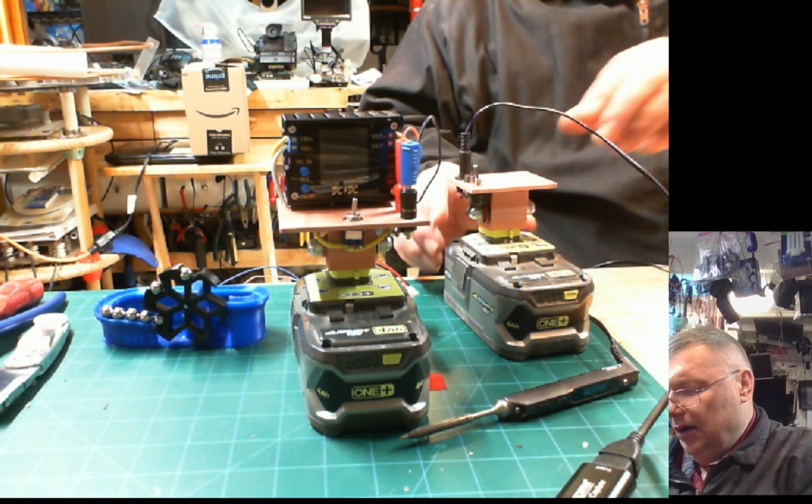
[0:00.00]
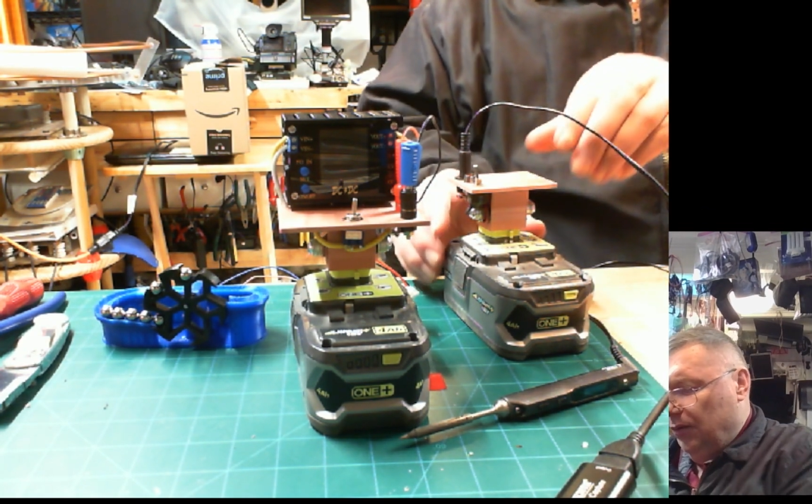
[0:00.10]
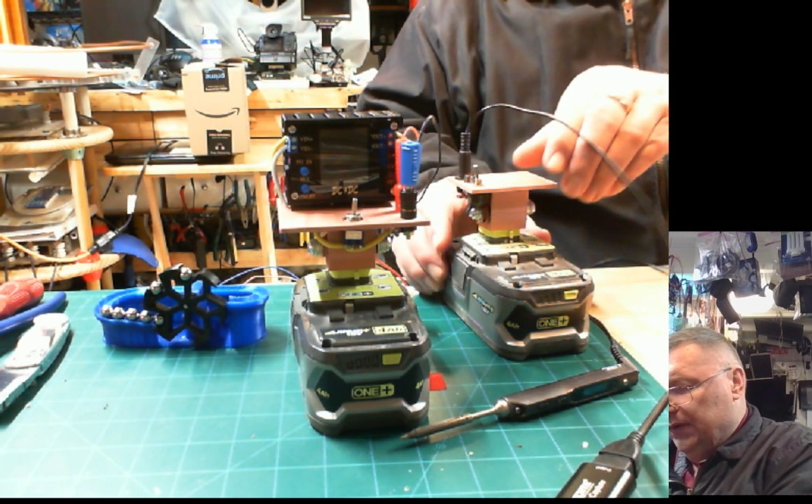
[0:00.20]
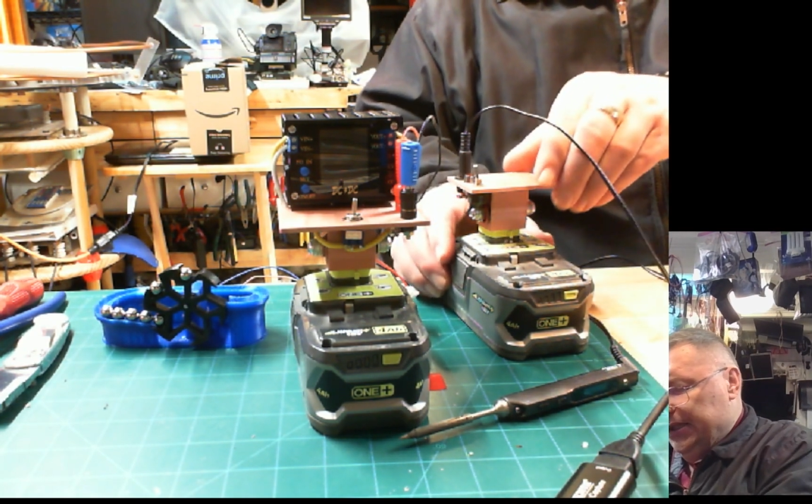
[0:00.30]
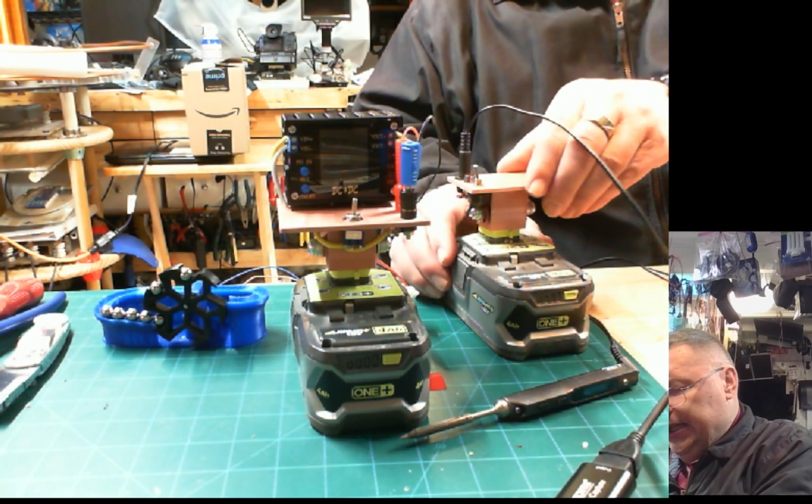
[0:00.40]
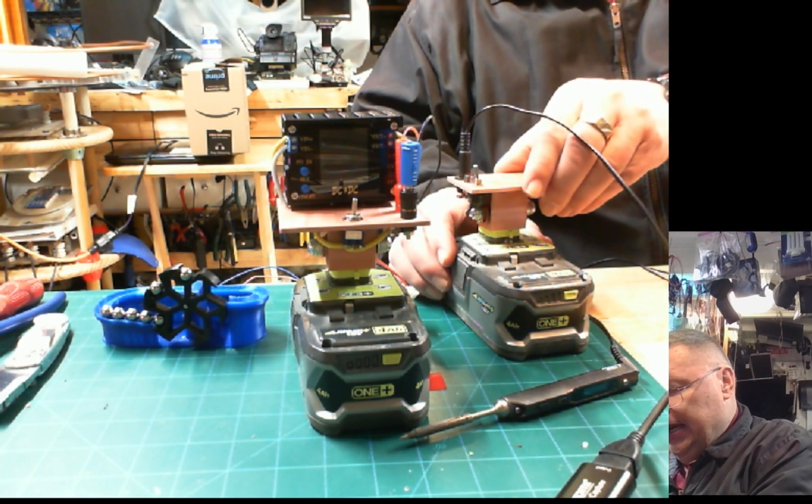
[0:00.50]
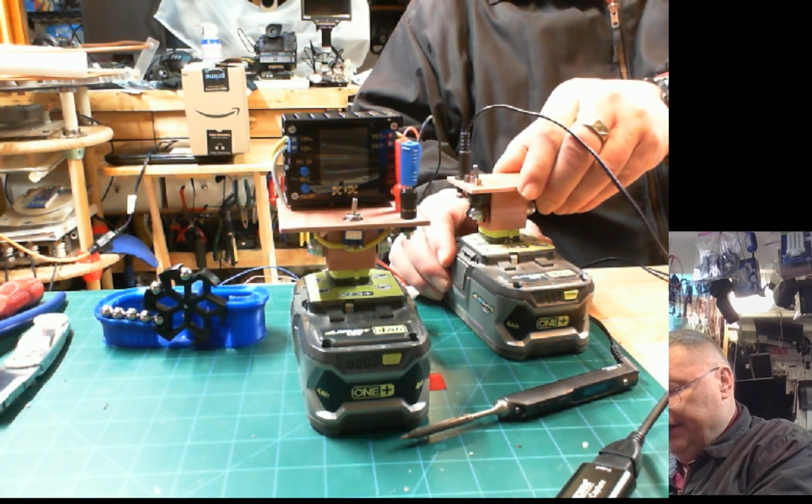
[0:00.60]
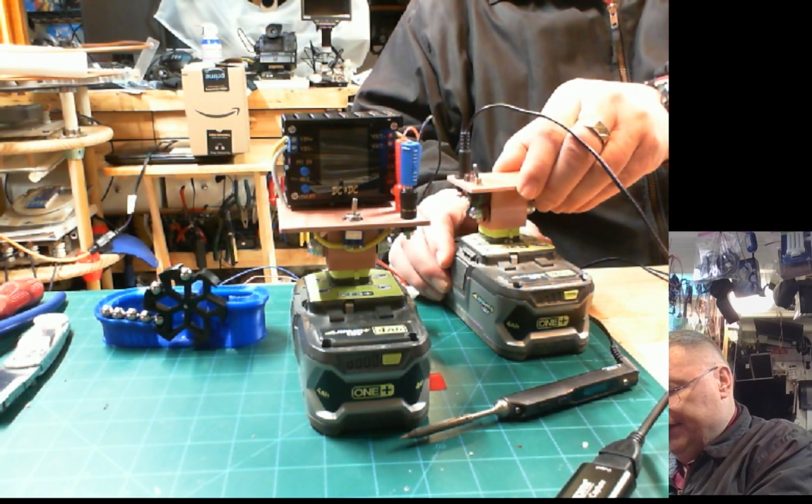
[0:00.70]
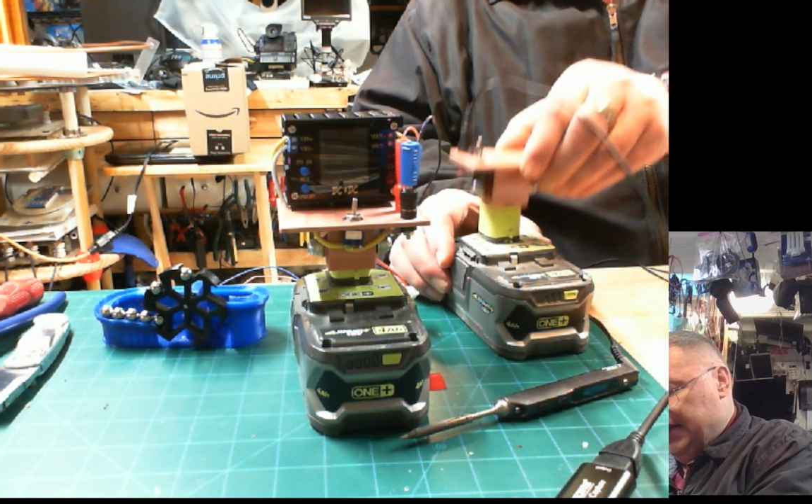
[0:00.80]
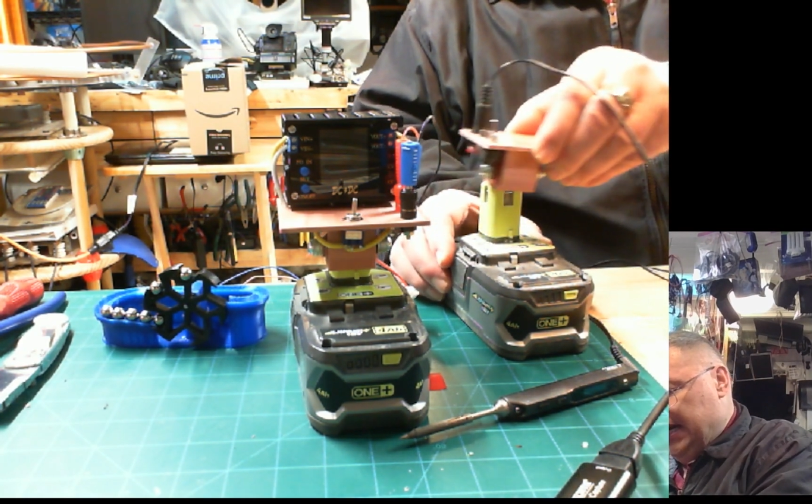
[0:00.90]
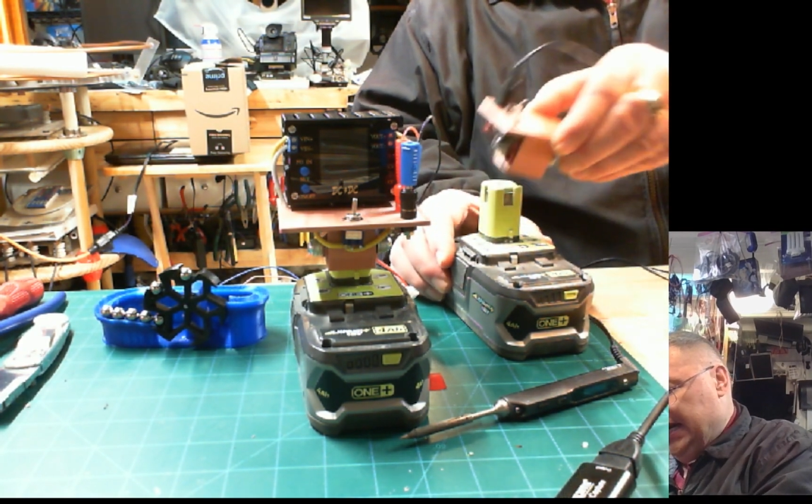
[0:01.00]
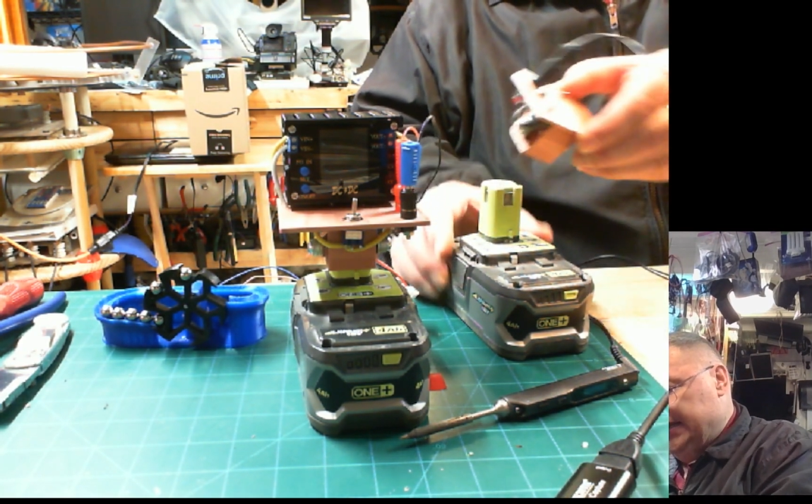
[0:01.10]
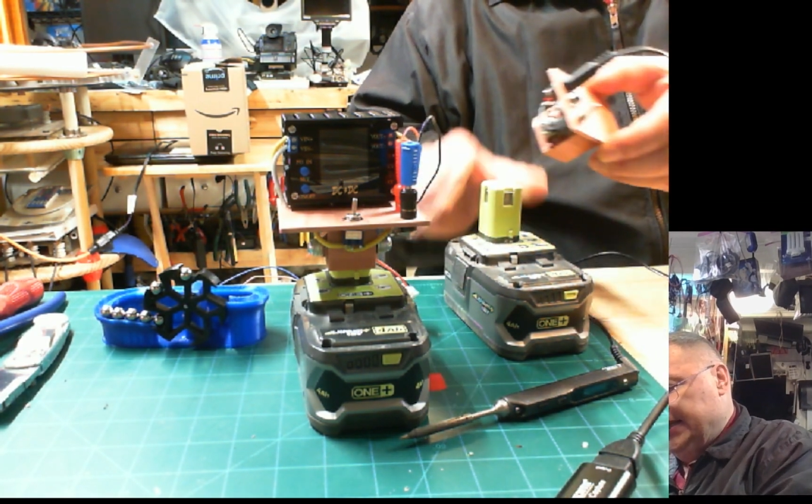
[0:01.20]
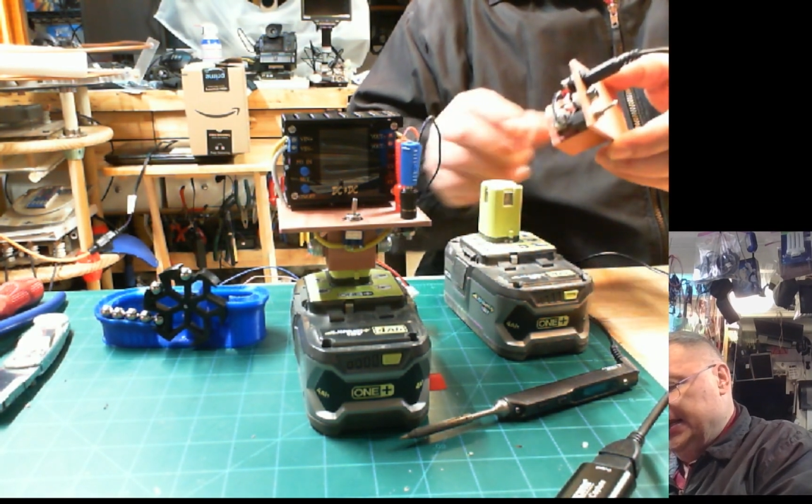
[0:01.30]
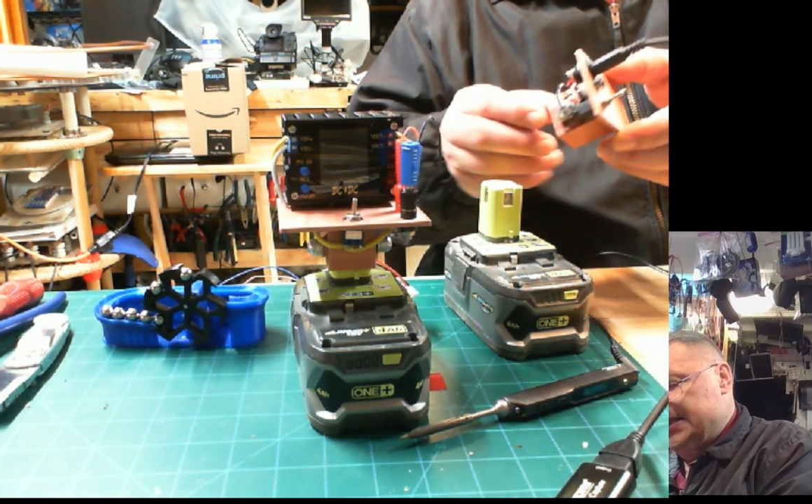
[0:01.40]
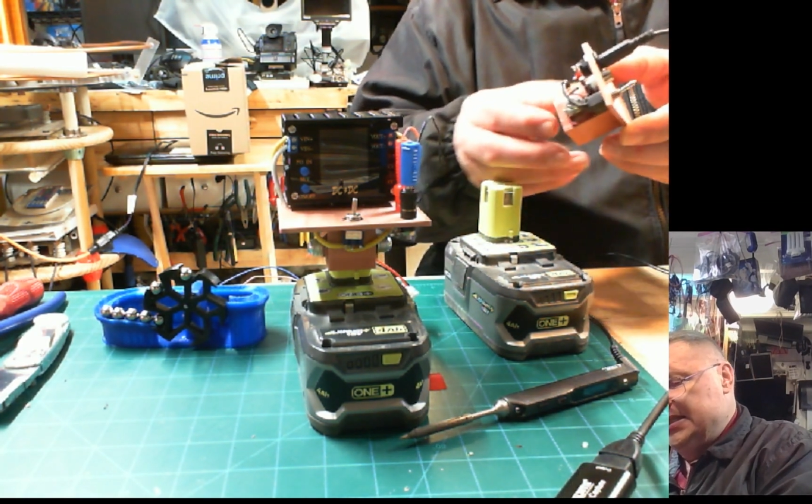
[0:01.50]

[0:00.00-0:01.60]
Oh, one thing I forgot is